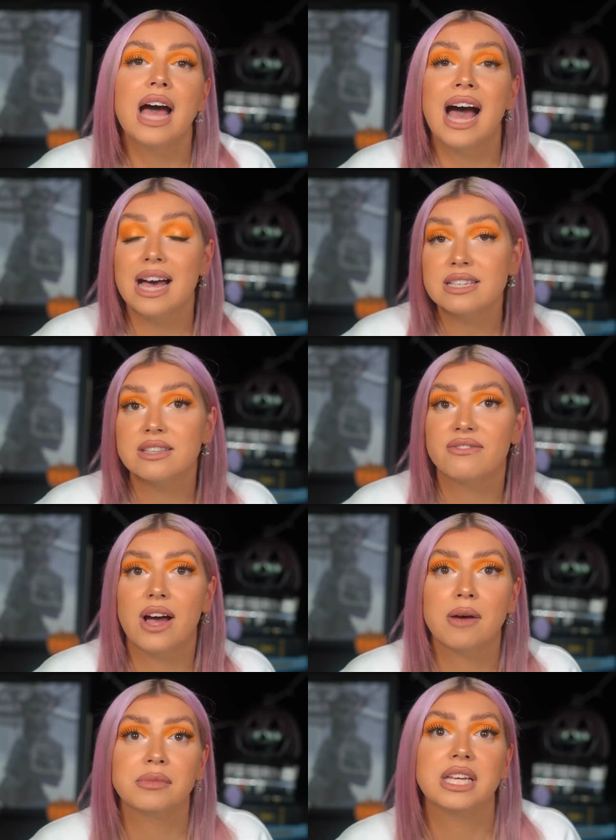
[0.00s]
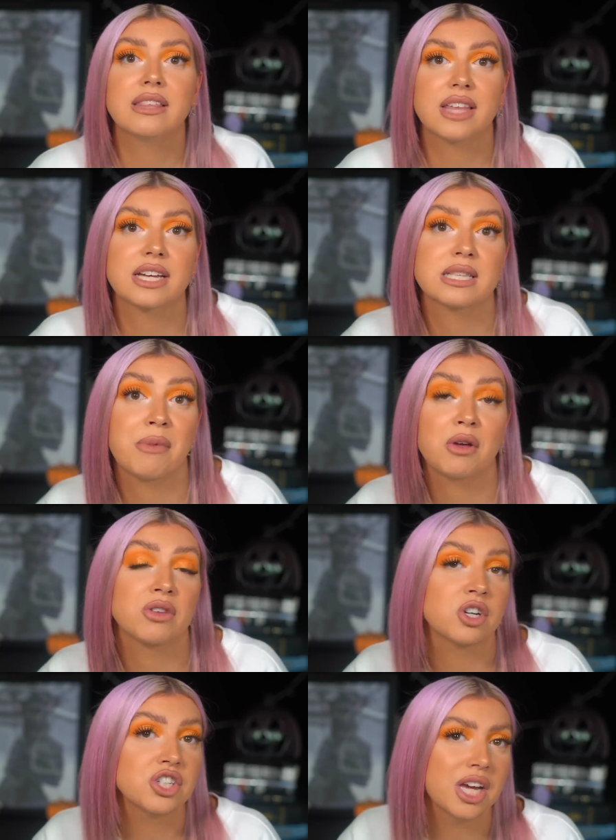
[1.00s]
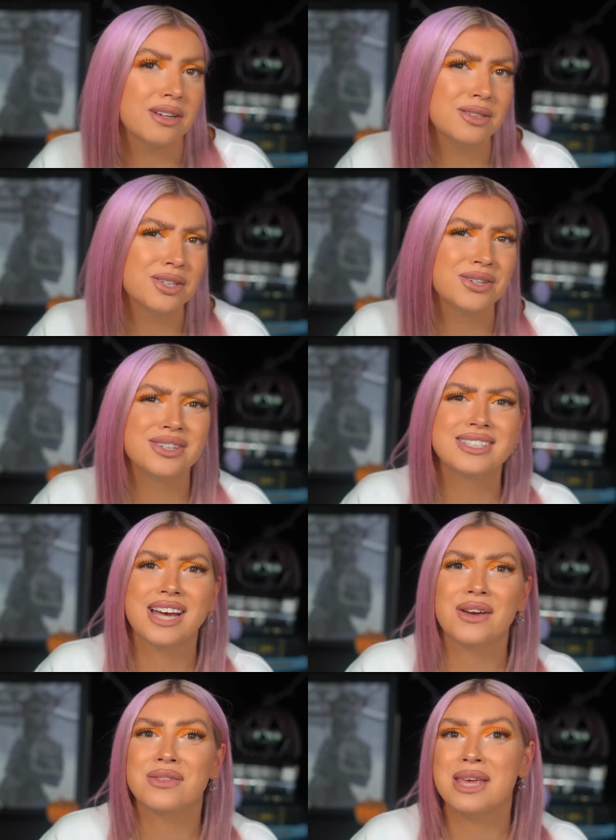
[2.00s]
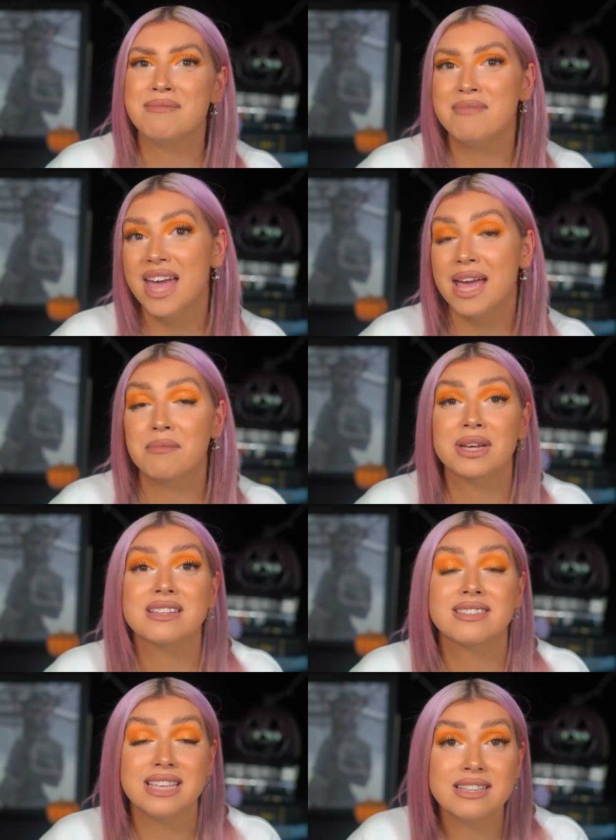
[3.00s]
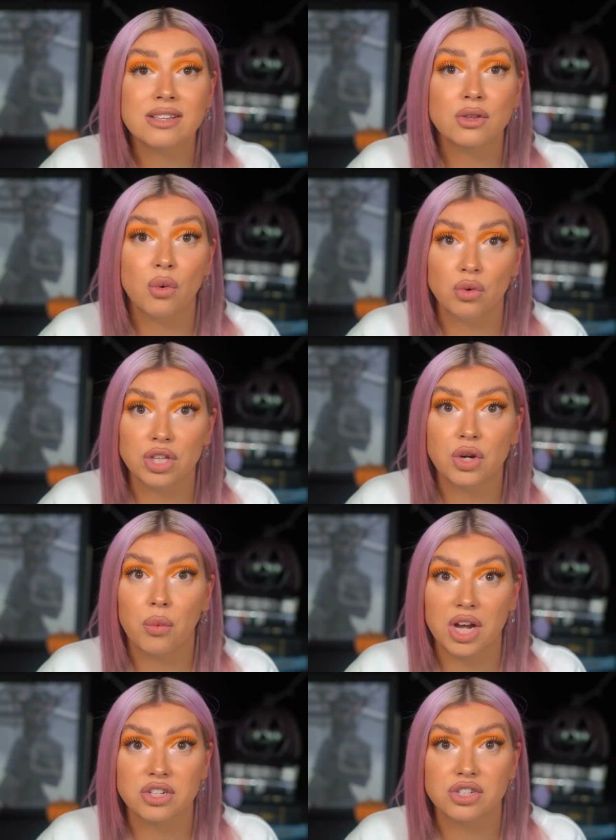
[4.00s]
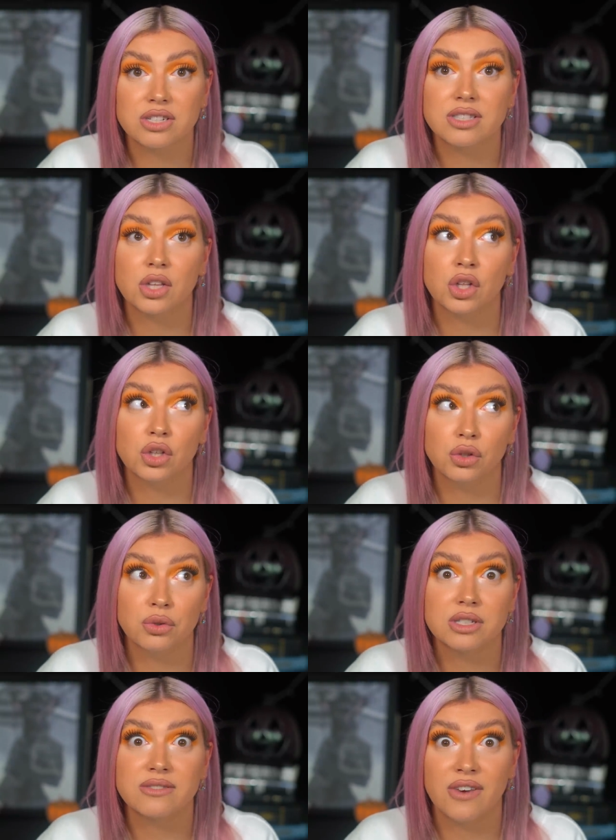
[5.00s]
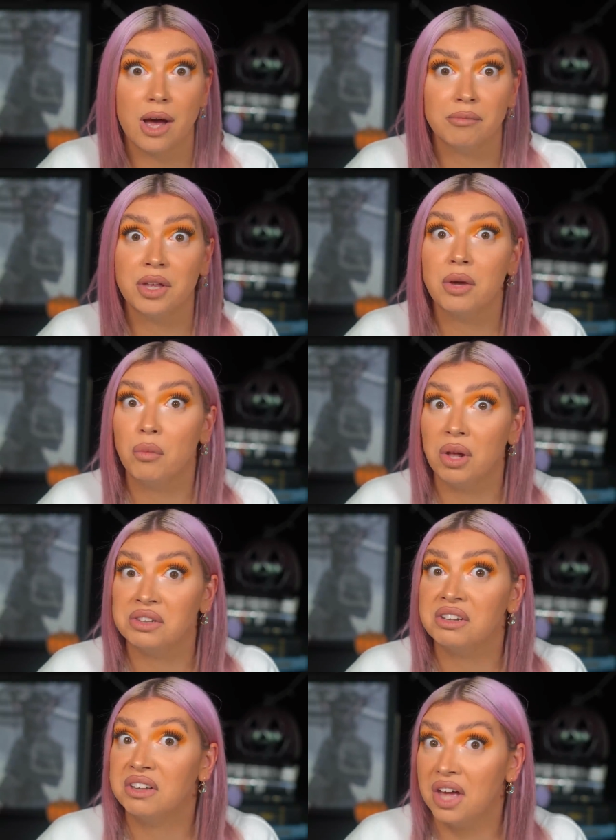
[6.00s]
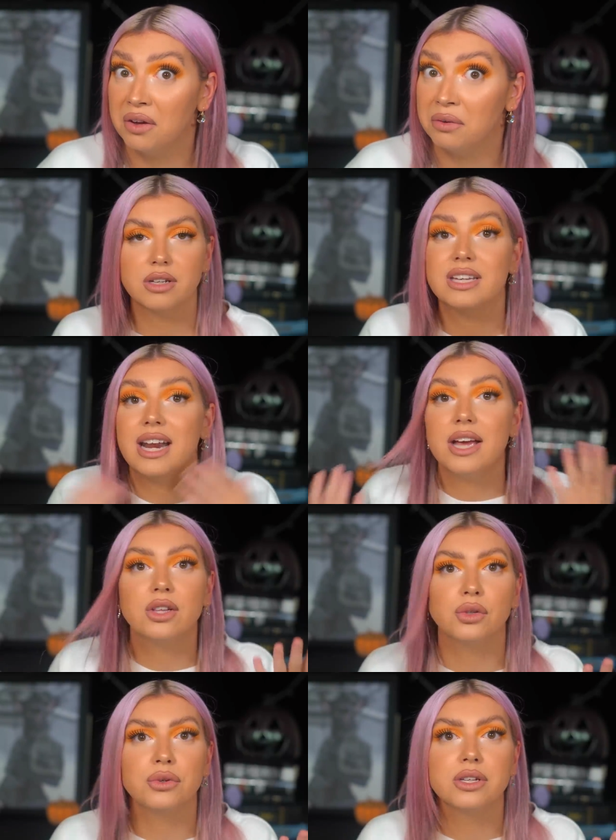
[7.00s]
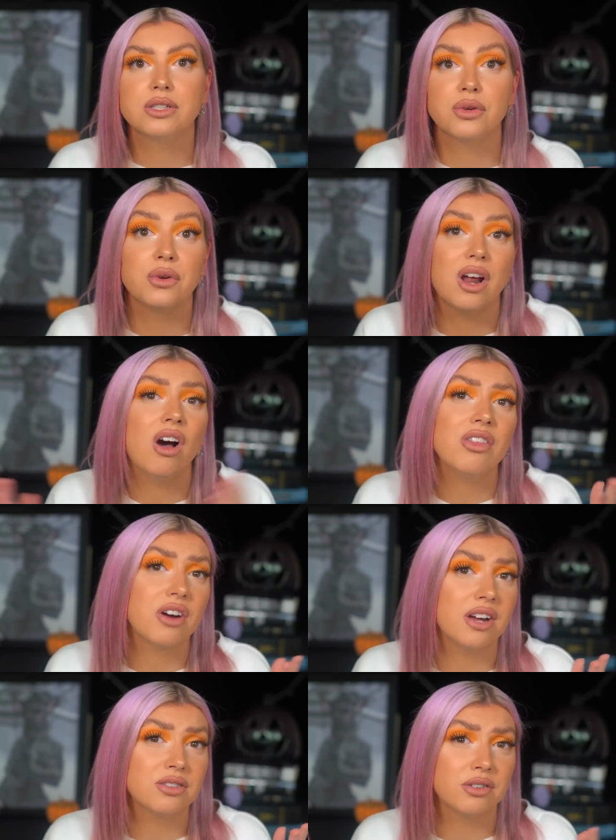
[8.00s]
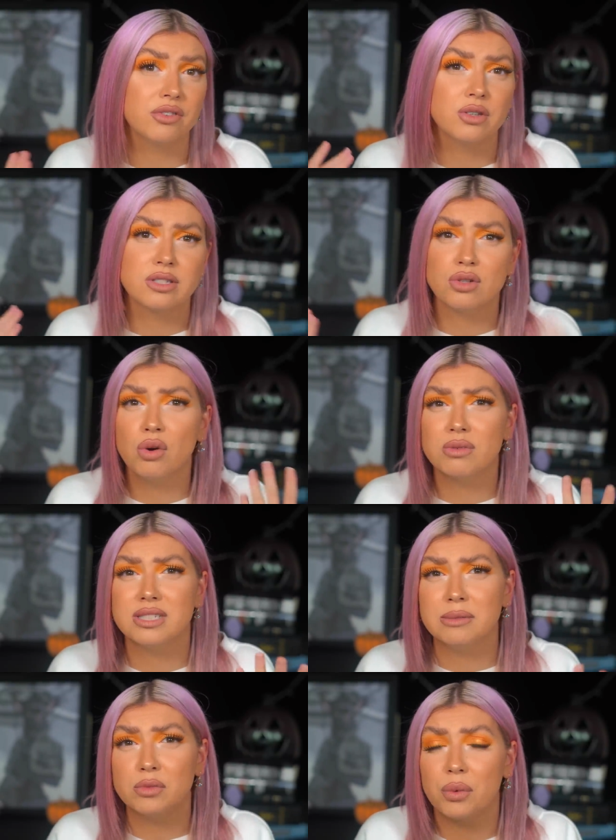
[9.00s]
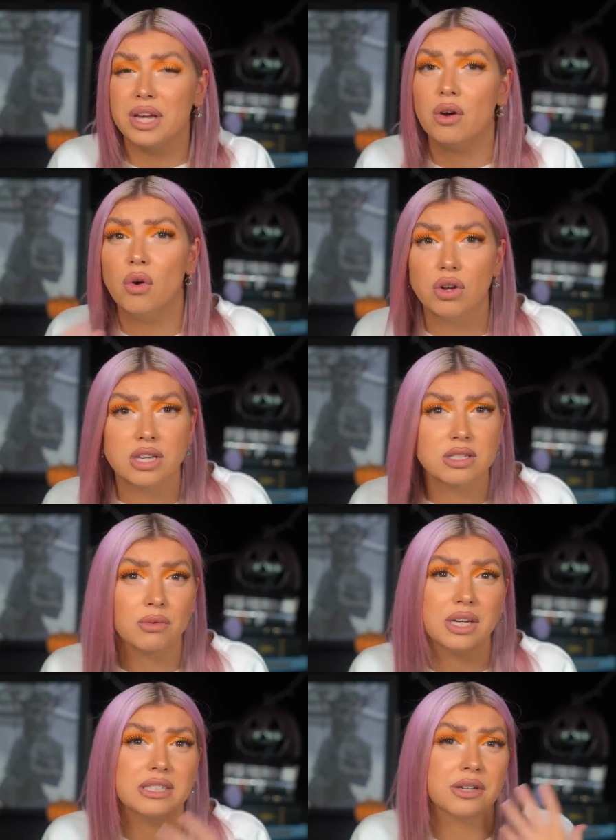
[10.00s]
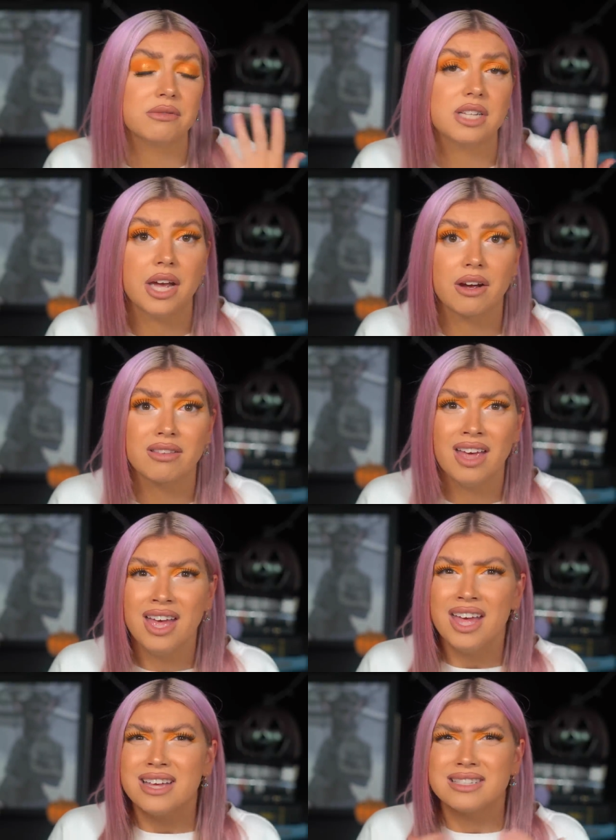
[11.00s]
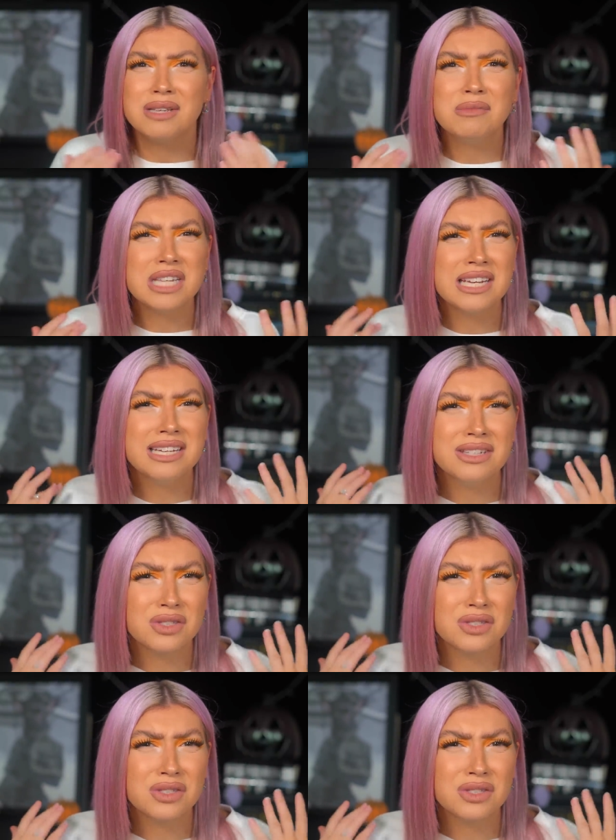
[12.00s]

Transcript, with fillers: ask the family things about their childhood, how they met, because these are the only questions that the Lewis family will allow. Greg Greg Lewis, who in other interviews has always seemed quite honest, quite down to earth, seems like he's